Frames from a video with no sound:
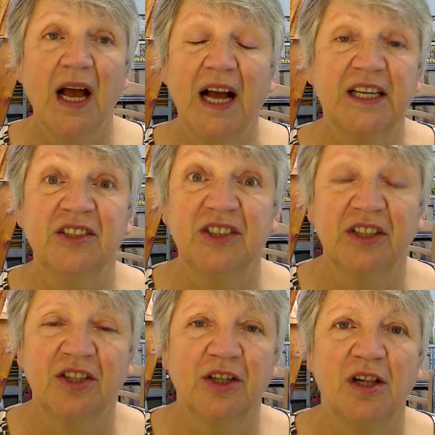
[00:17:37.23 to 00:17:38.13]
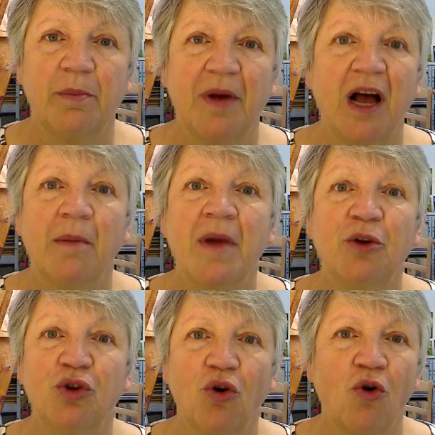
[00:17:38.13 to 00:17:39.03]
a considerable
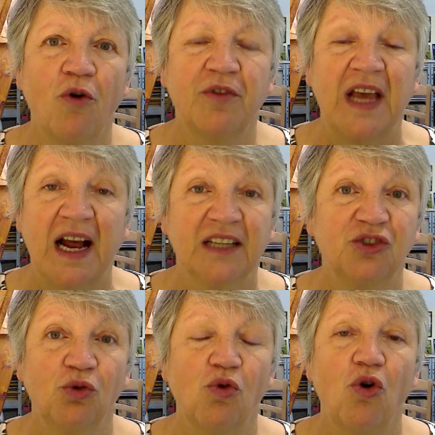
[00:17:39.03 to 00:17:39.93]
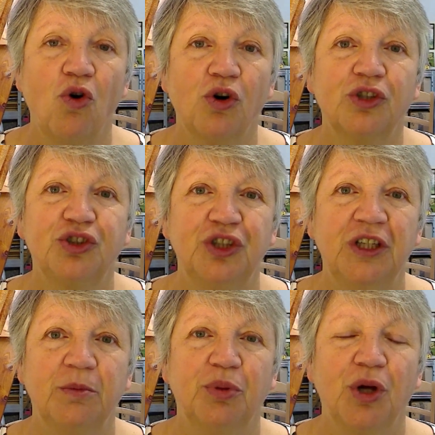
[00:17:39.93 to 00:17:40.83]
amount of cattle or
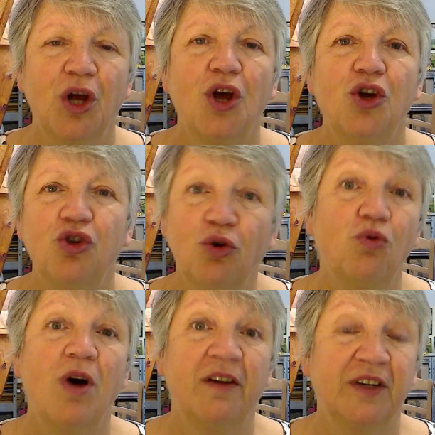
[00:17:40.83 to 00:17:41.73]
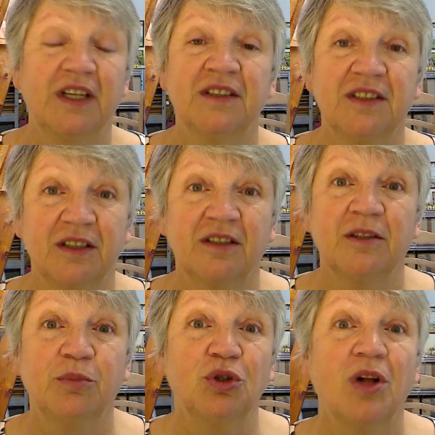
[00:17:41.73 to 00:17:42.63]
sheep, you'll have a
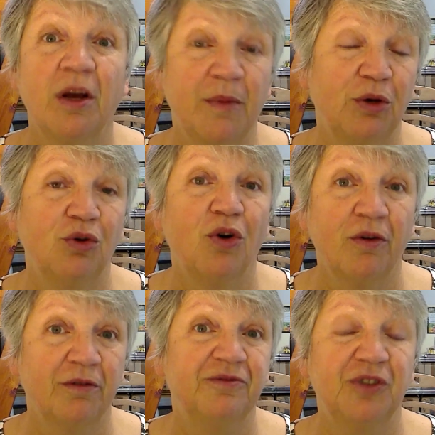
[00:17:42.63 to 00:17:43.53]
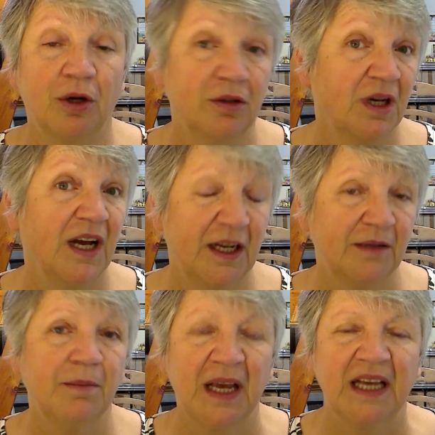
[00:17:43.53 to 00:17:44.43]
considerable amount of dung
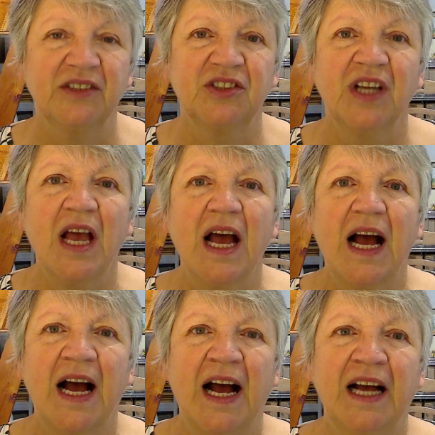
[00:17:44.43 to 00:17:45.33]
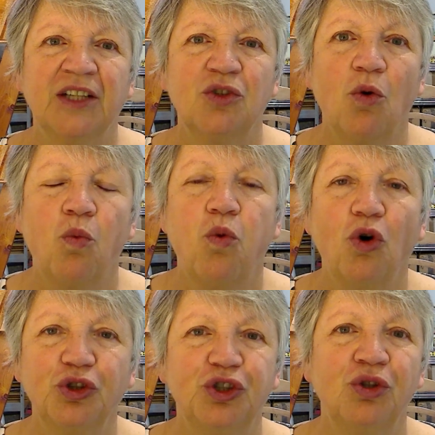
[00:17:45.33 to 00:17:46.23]
and mess, and
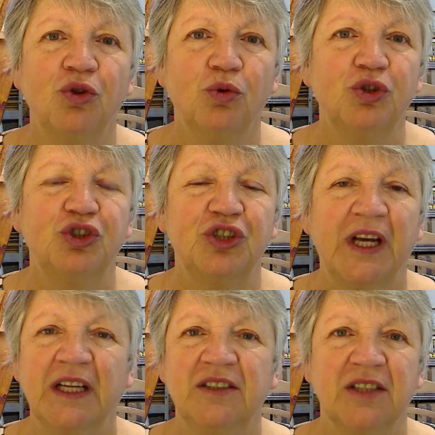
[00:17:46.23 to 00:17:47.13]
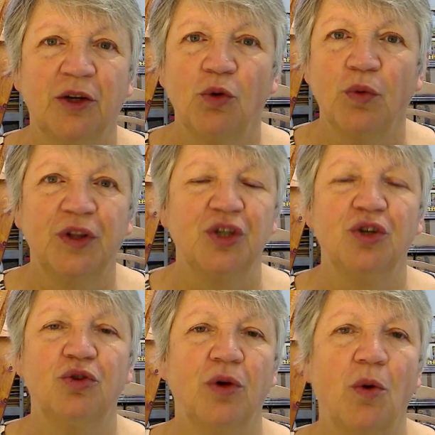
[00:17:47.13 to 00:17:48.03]
washing those sheds out, whether
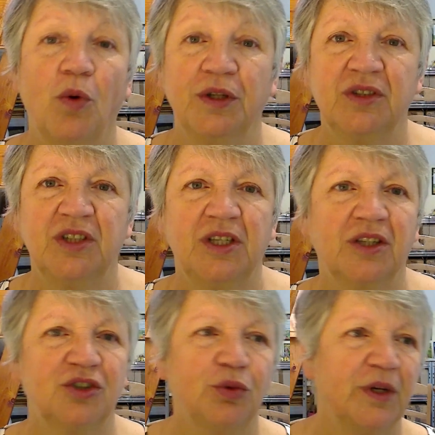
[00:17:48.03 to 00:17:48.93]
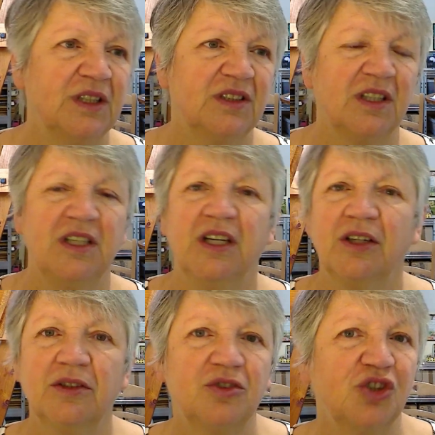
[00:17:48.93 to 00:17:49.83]
you do it once a year, twice a
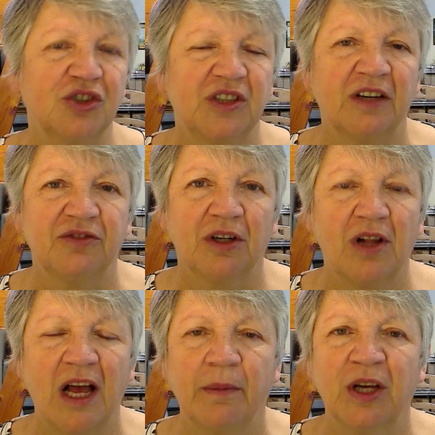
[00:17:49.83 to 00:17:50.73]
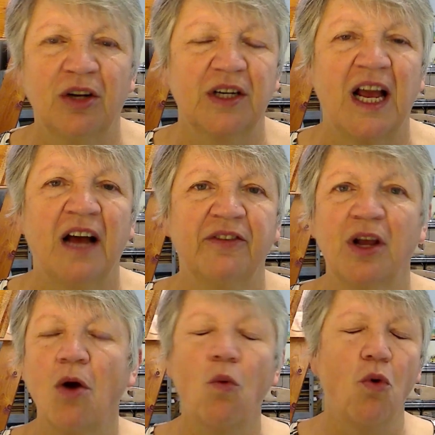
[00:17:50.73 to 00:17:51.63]
year, just after lambing or
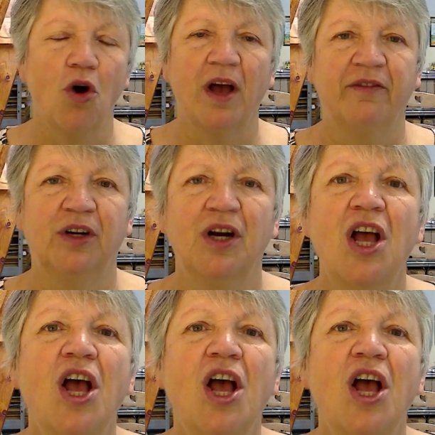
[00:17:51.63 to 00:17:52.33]
calving, whatever,